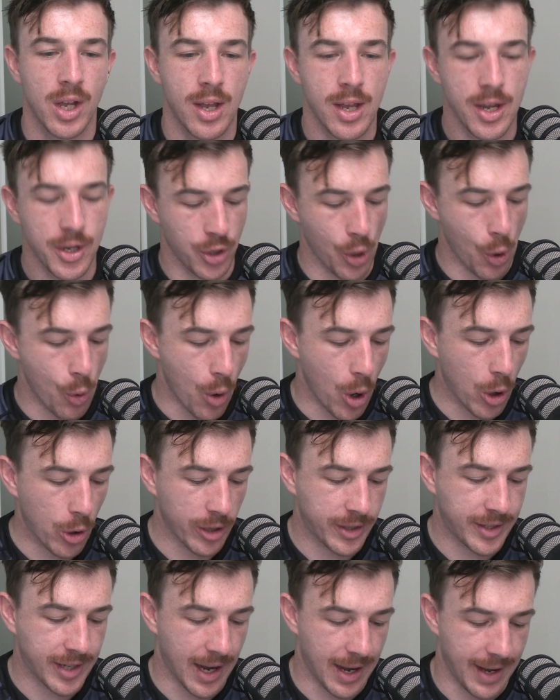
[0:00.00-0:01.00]
Your
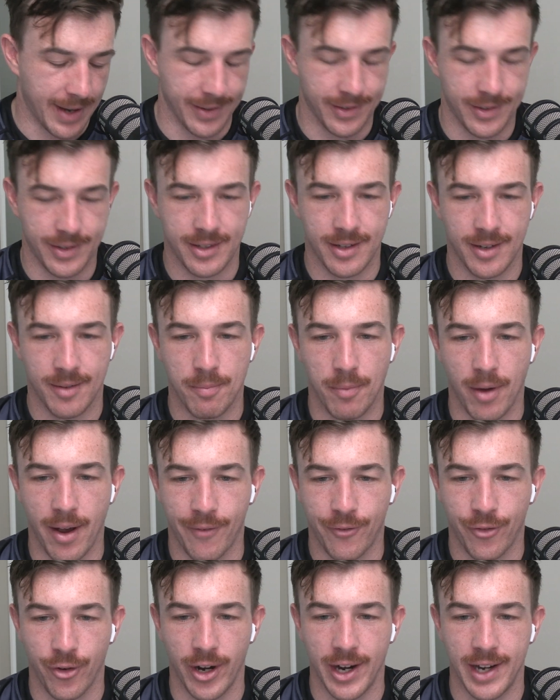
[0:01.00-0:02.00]
Waratahs, my
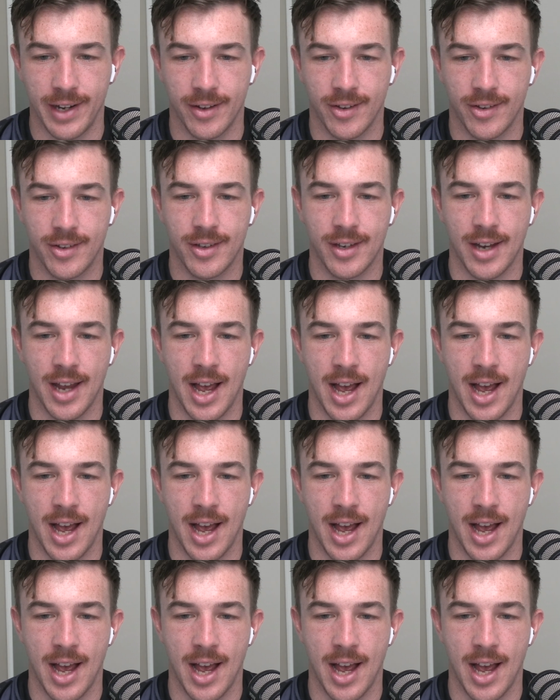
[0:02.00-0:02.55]
friends,